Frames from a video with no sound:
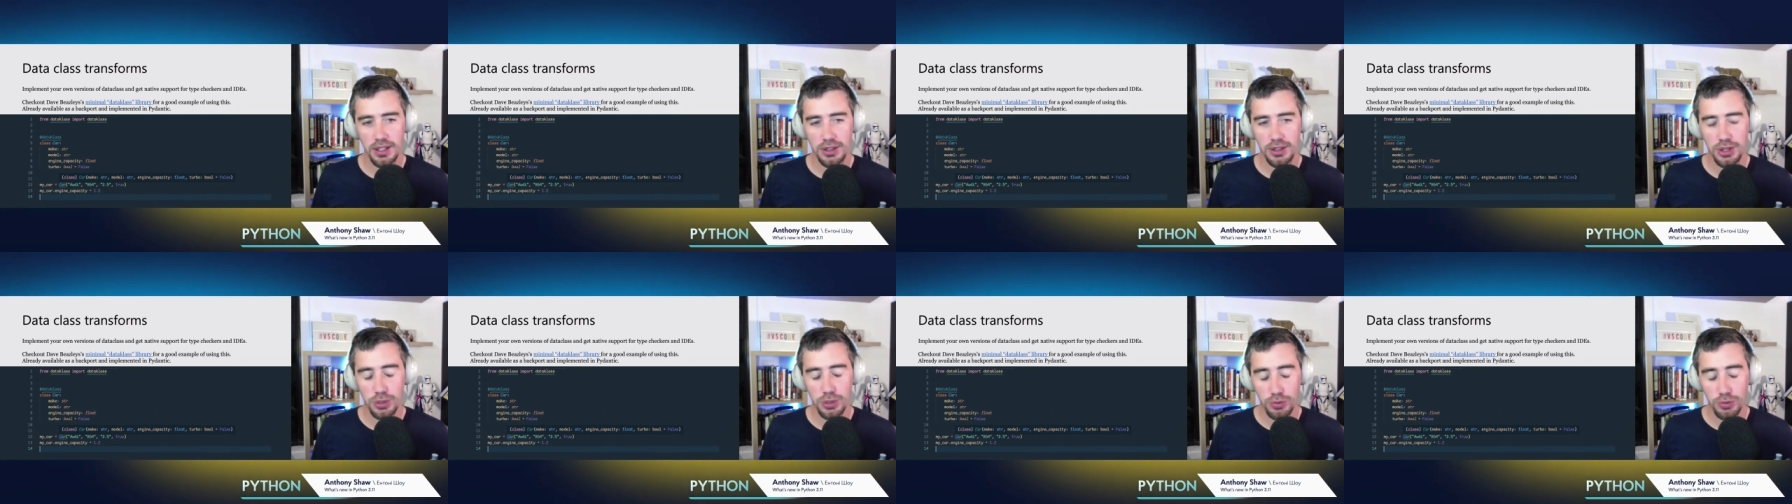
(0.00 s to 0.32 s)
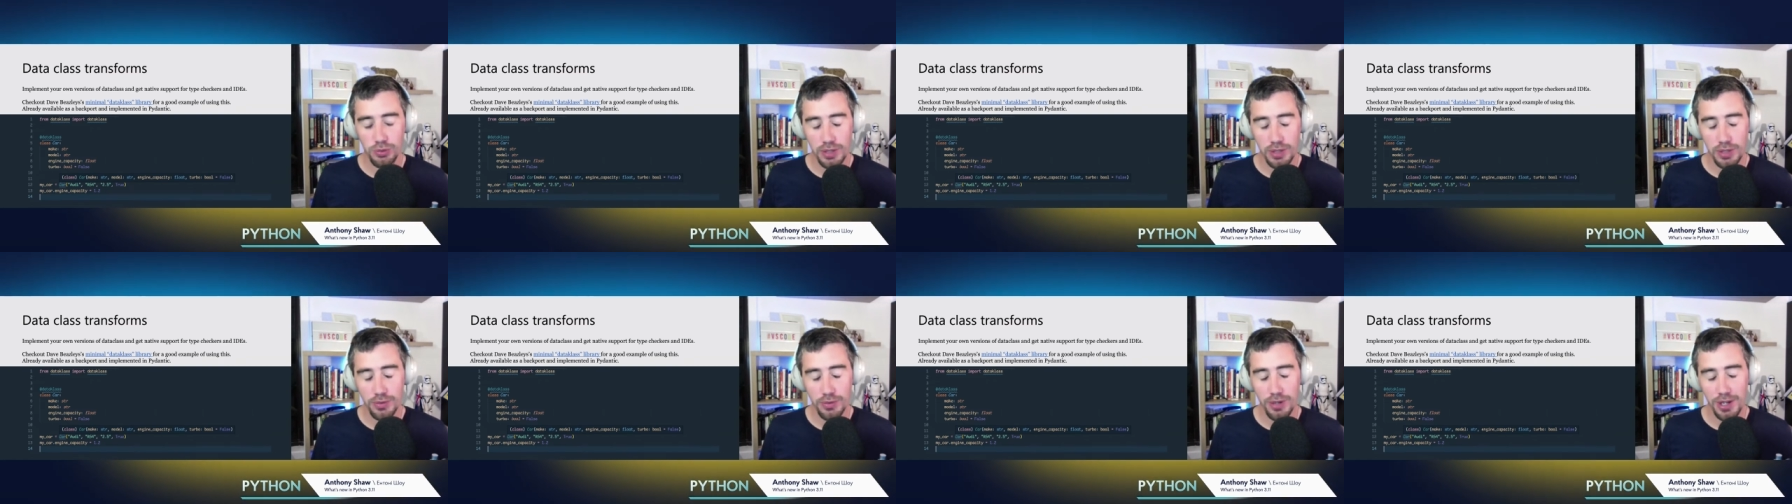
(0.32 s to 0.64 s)
the
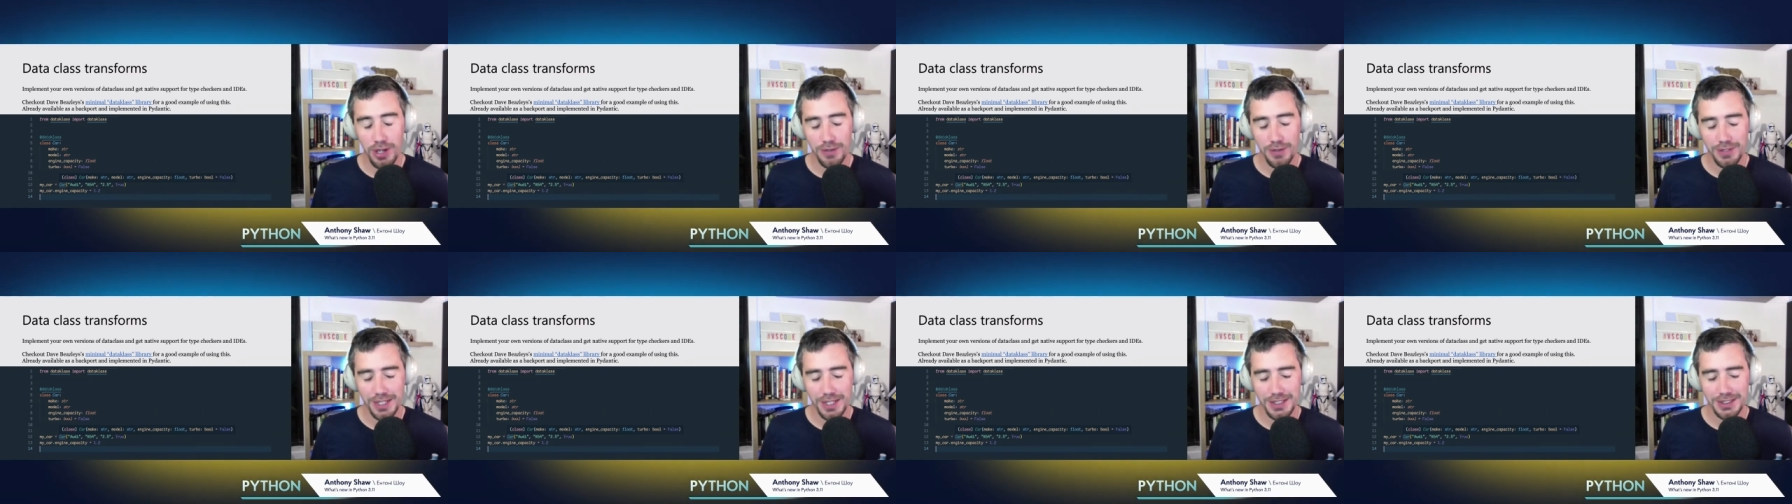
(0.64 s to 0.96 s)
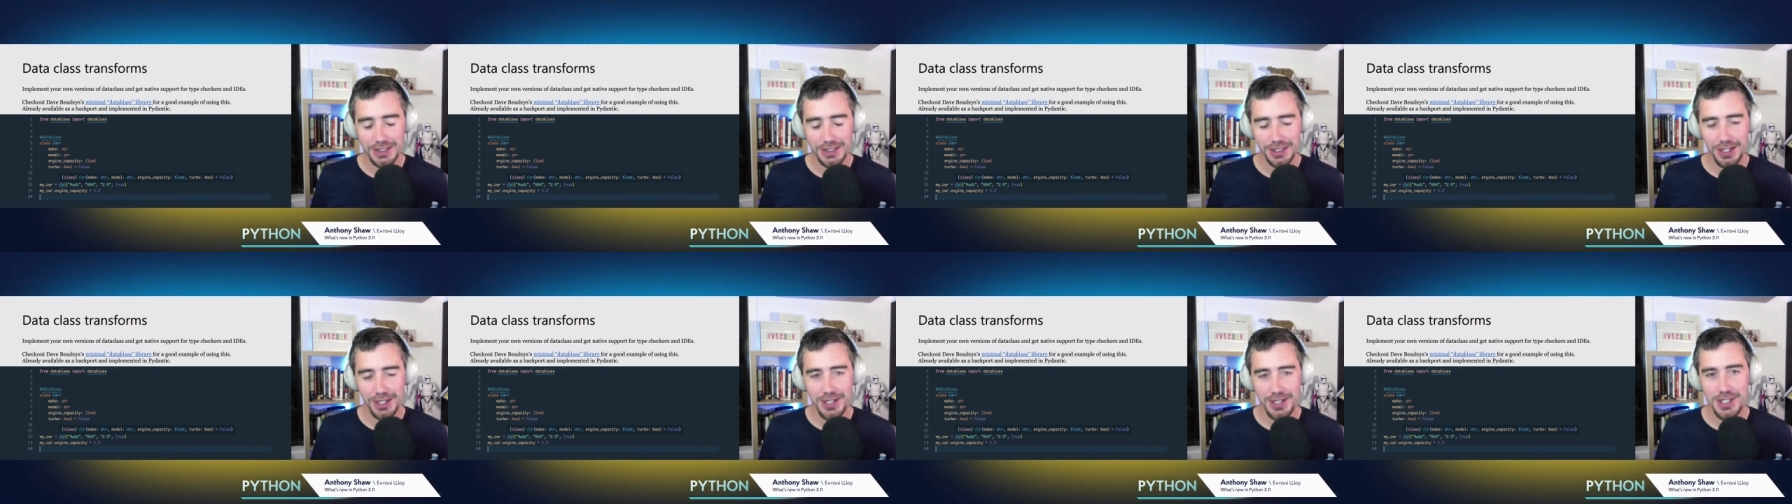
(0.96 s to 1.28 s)
rewrite of data
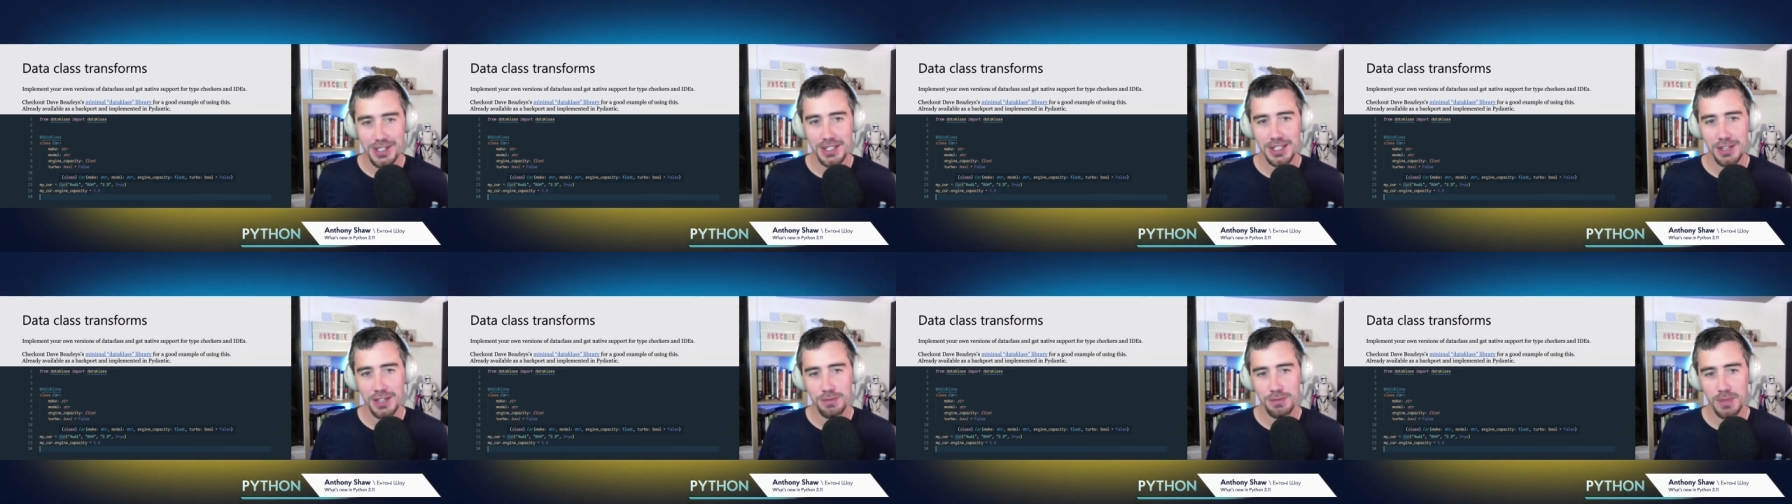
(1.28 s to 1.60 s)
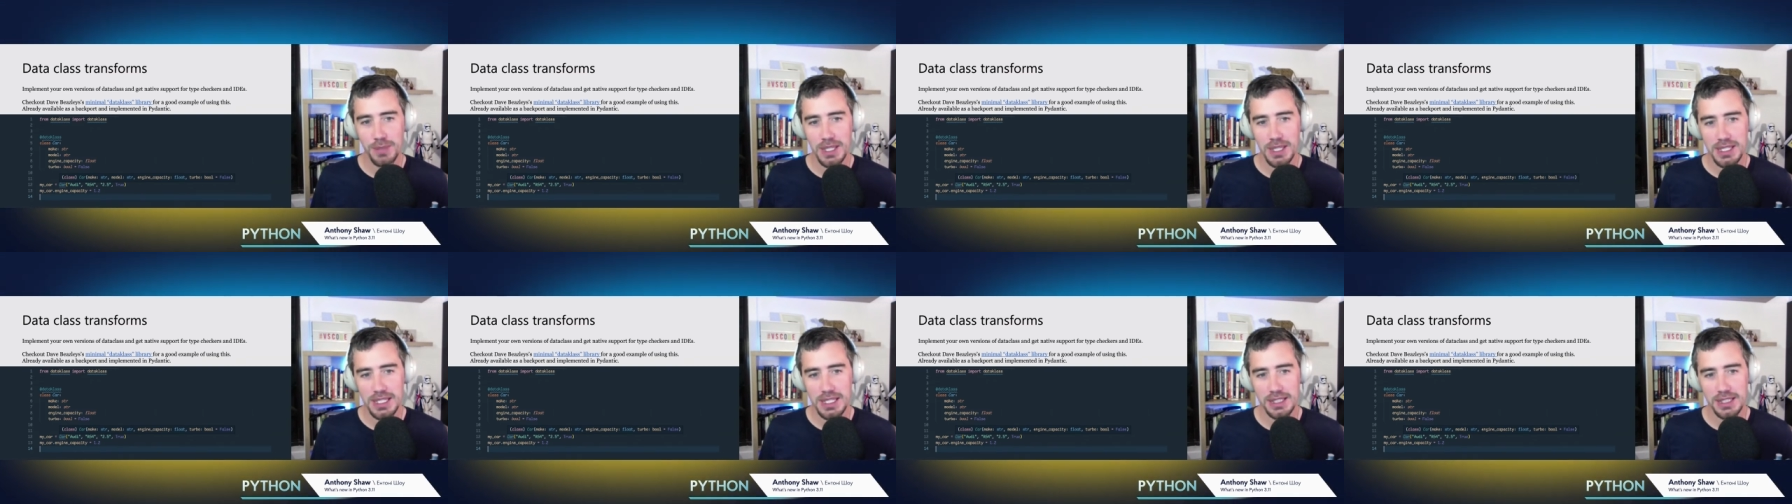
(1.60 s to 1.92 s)
class that Dave
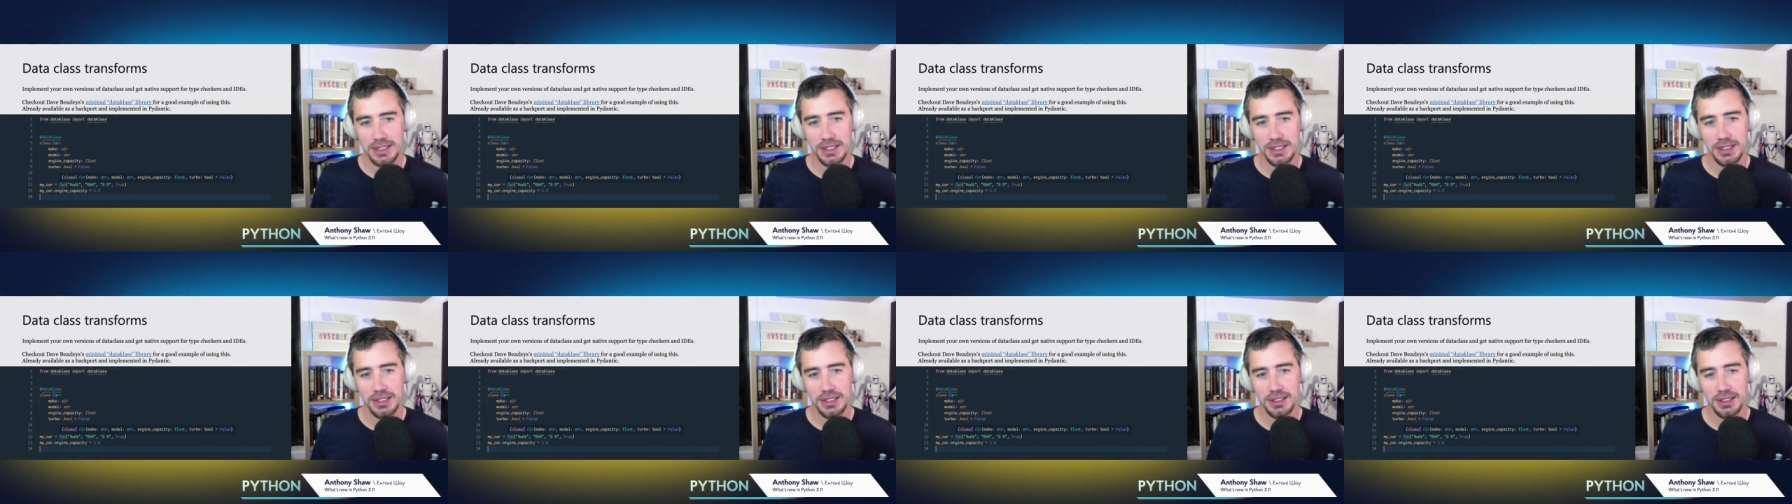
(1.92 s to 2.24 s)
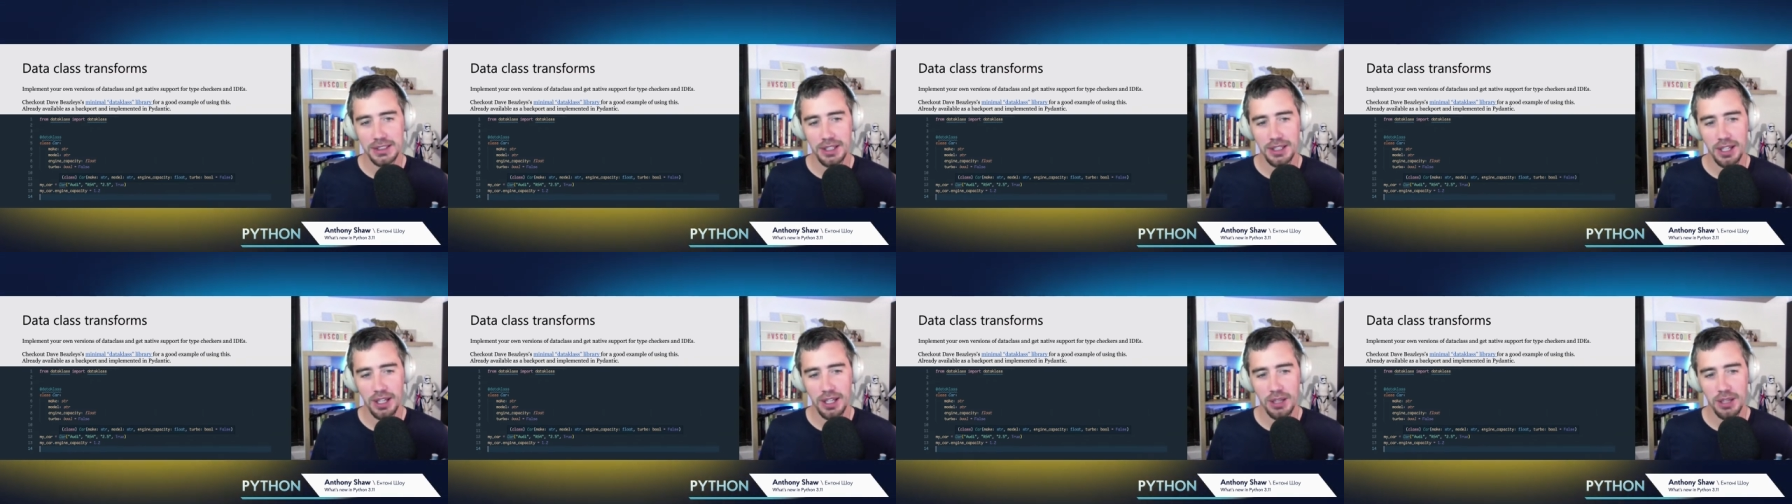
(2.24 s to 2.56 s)
Beazley did
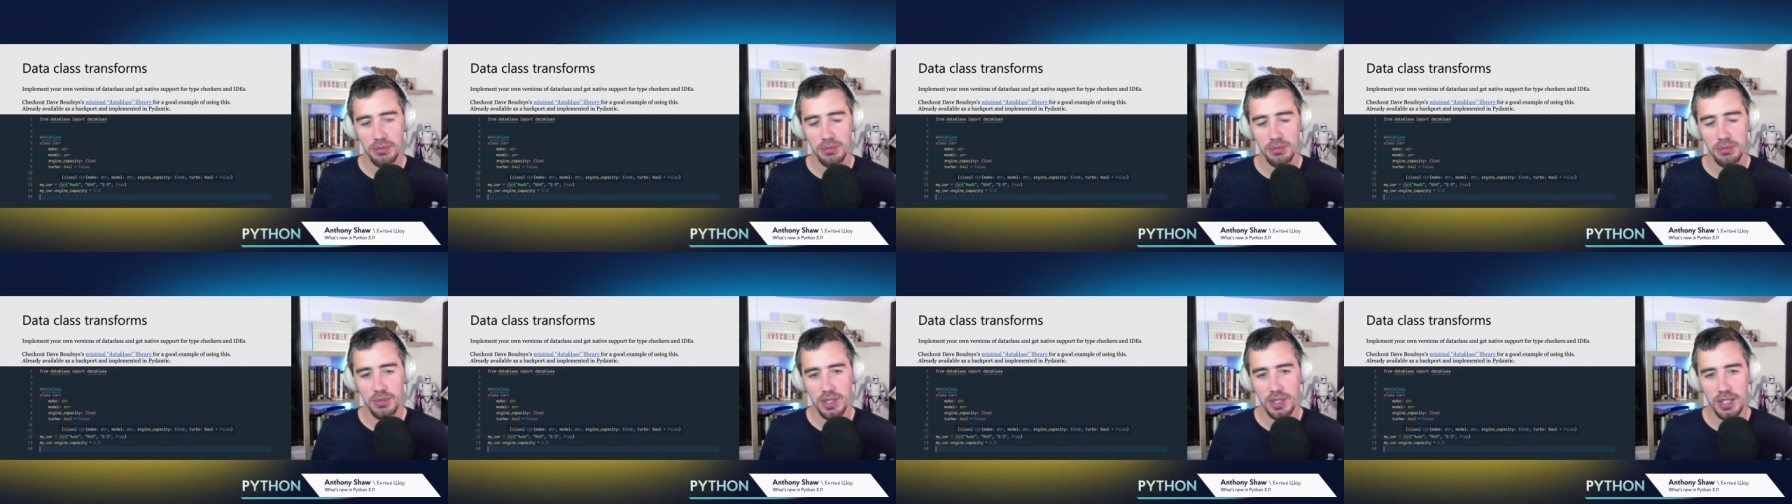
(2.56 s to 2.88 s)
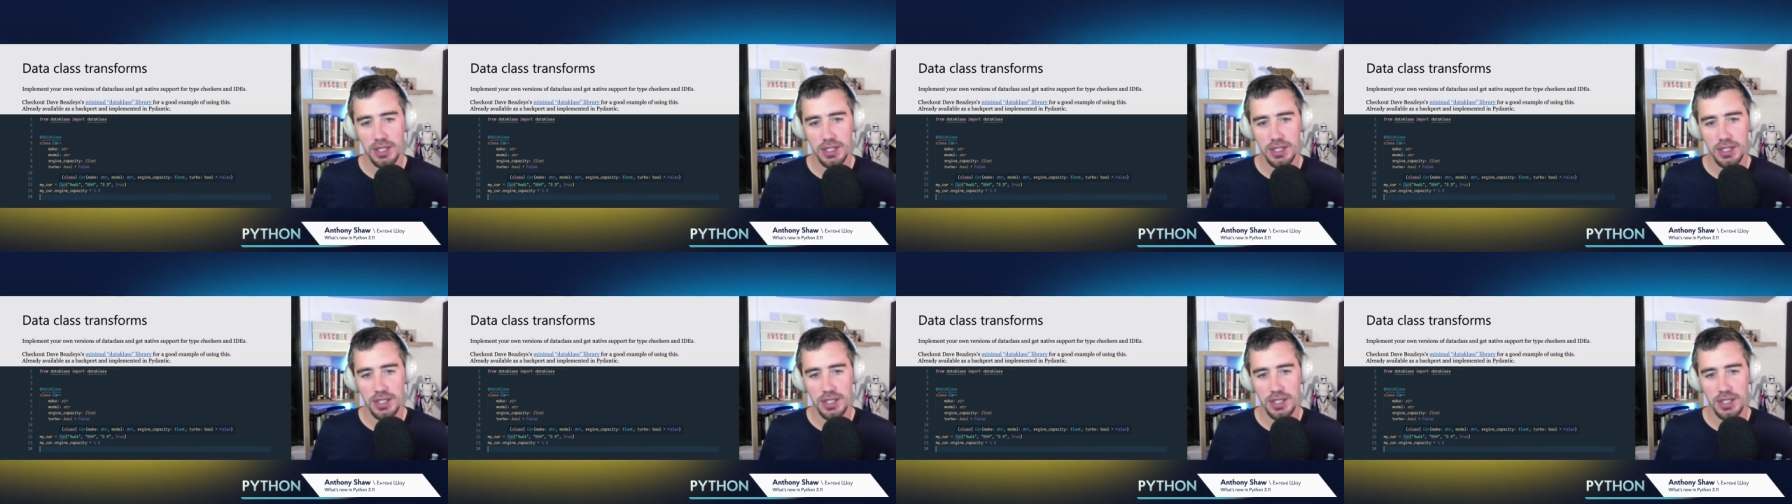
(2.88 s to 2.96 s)
um,